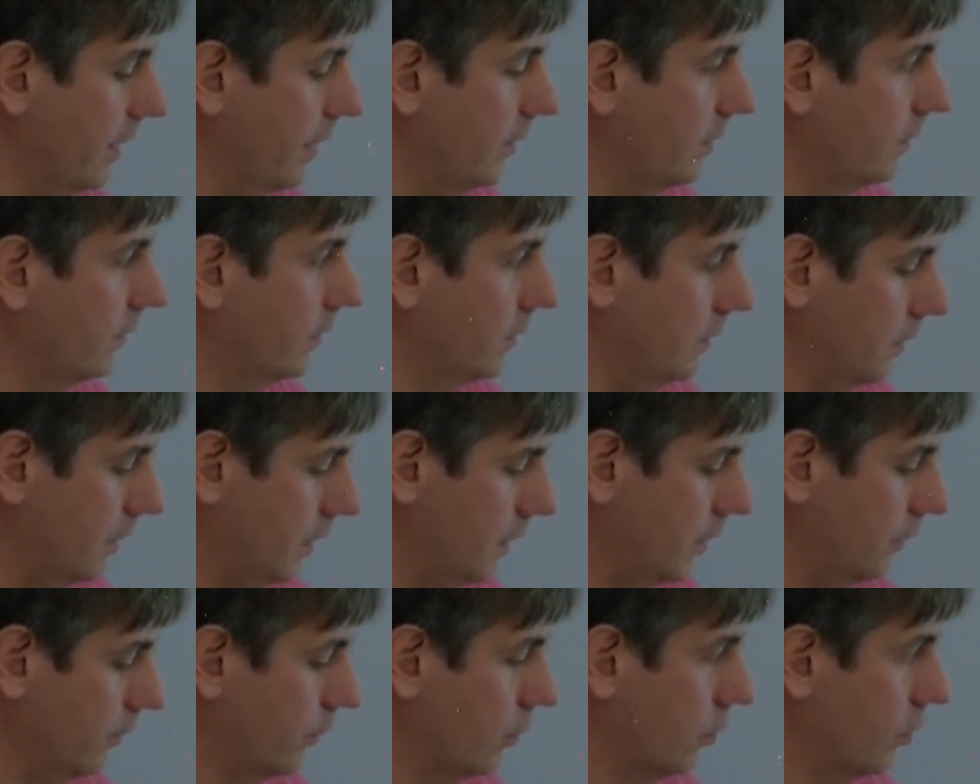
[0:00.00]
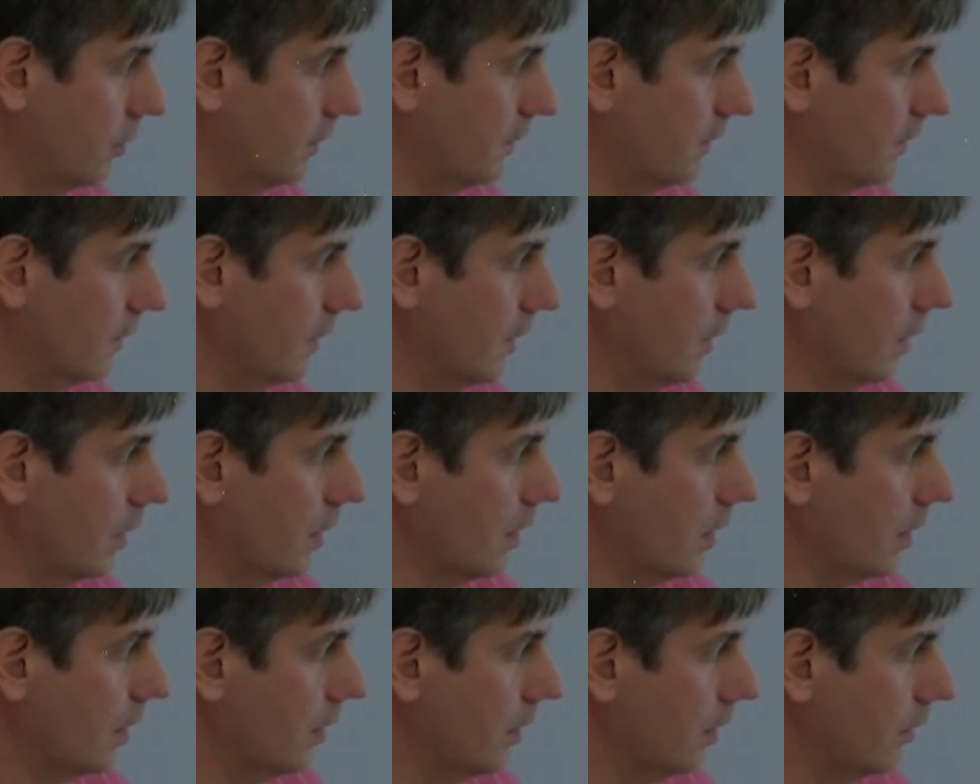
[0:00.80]
And of course,
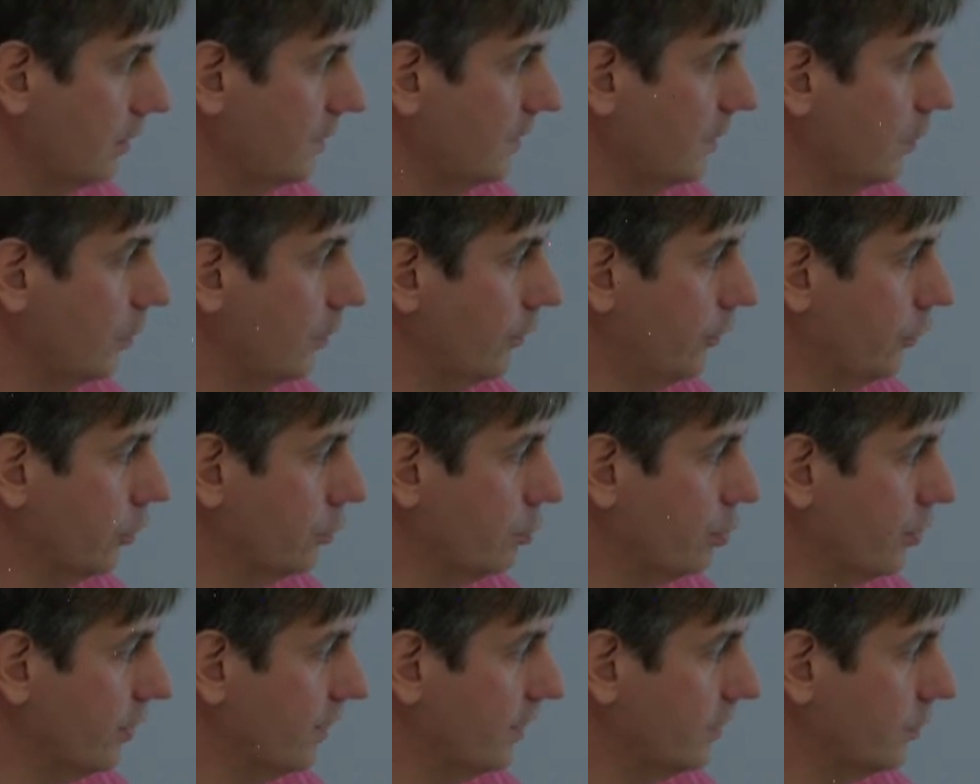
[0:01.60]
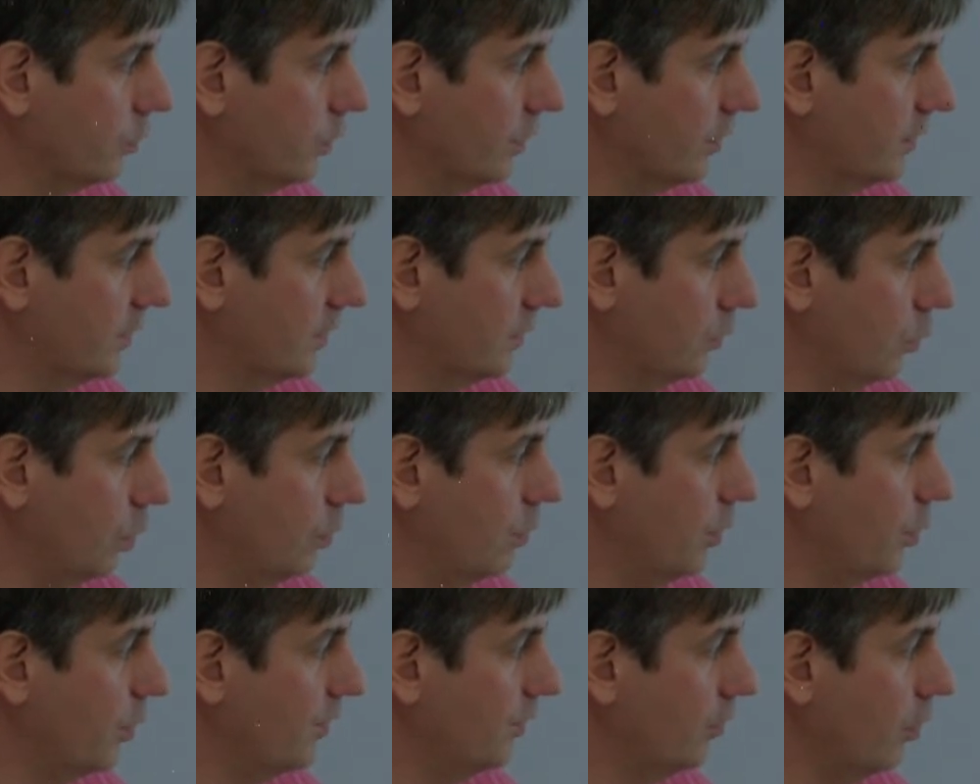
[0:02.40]
the single footprint will
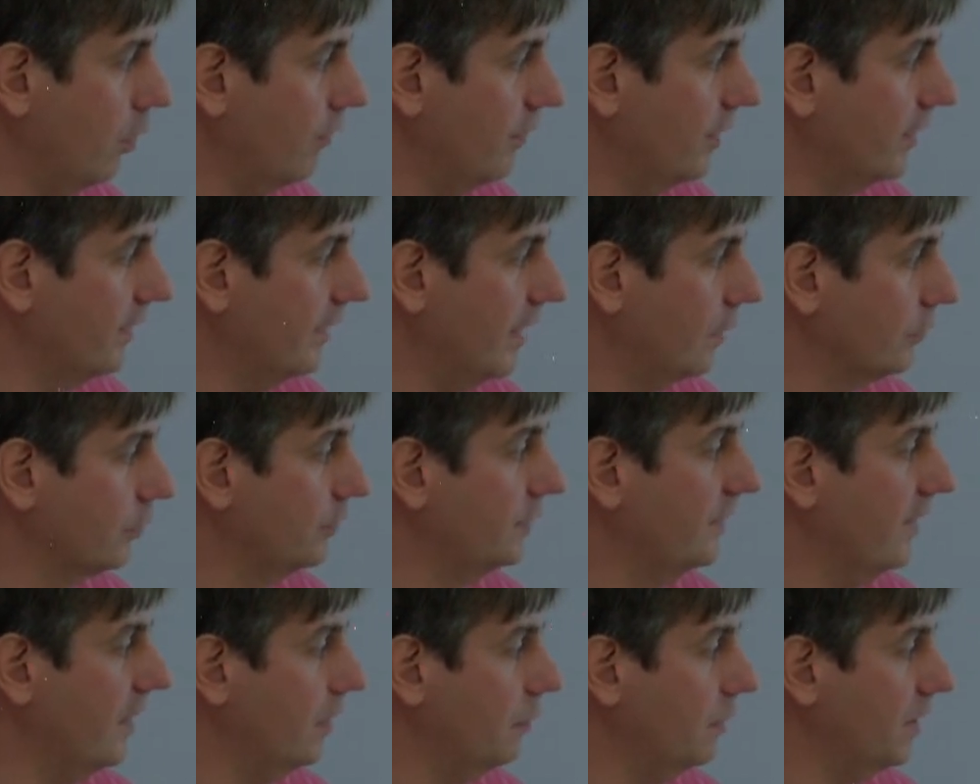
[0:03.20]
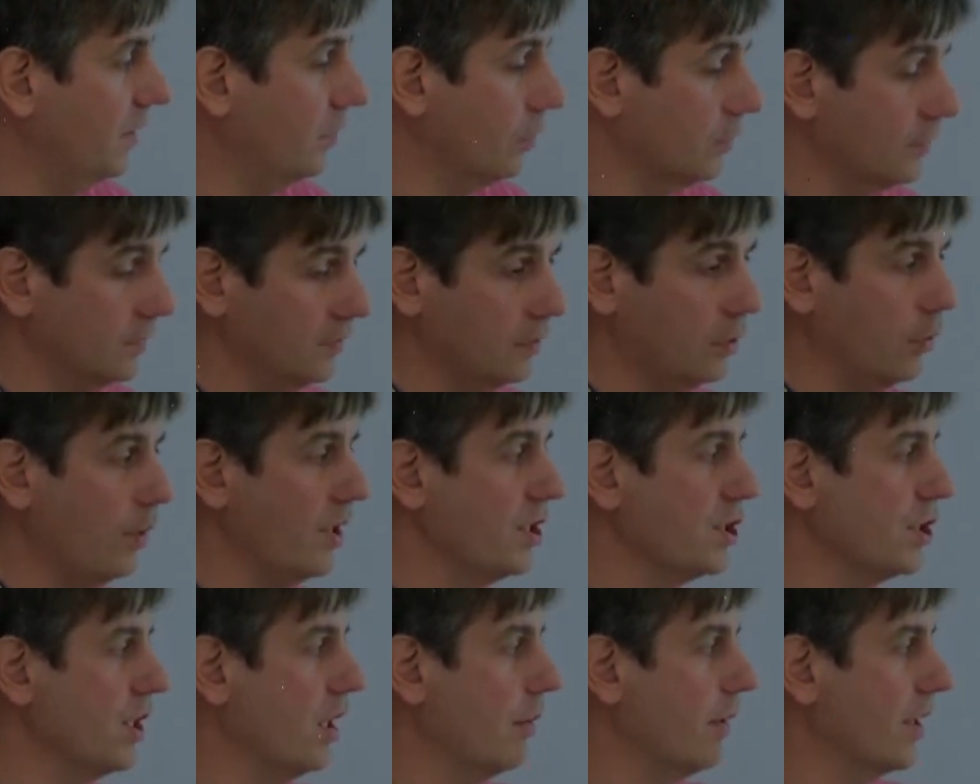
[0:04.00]
be resolving down to 10 meters in
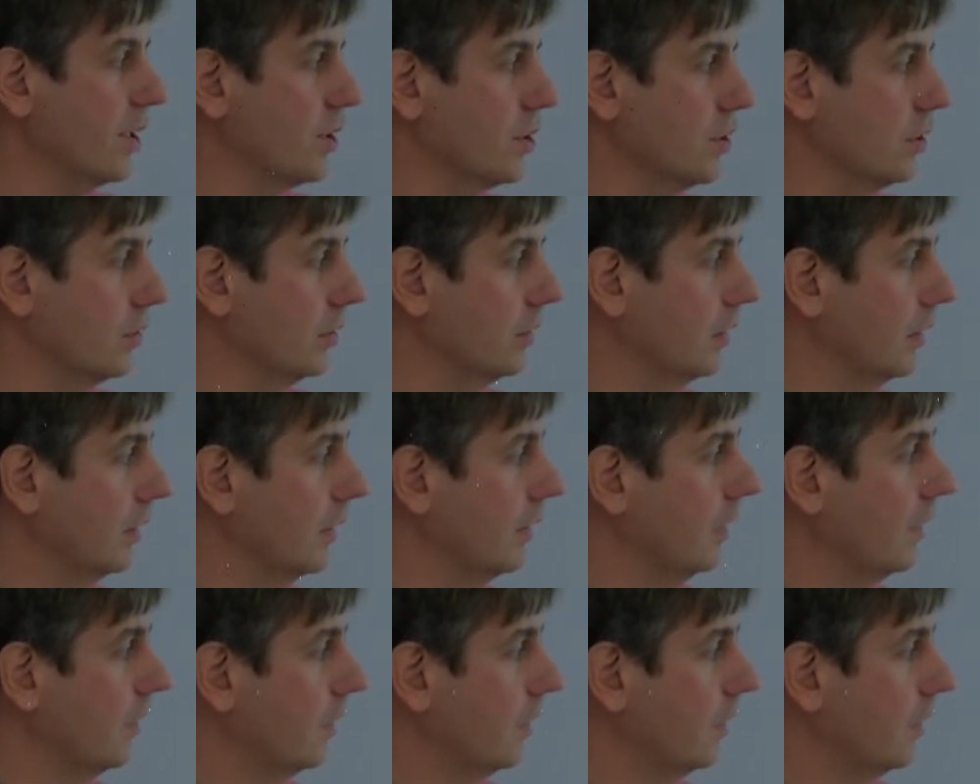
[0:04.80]
range direction.